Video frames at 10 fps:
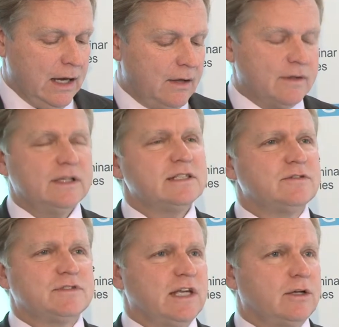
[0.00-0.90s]
The
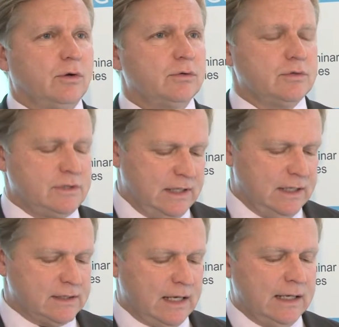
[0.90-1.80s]
list of stakeholders
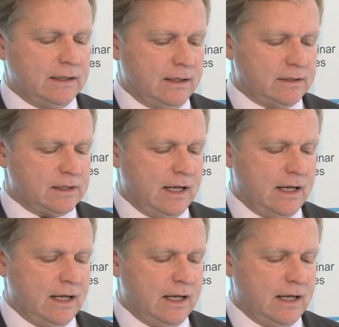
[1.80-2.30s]
is endless,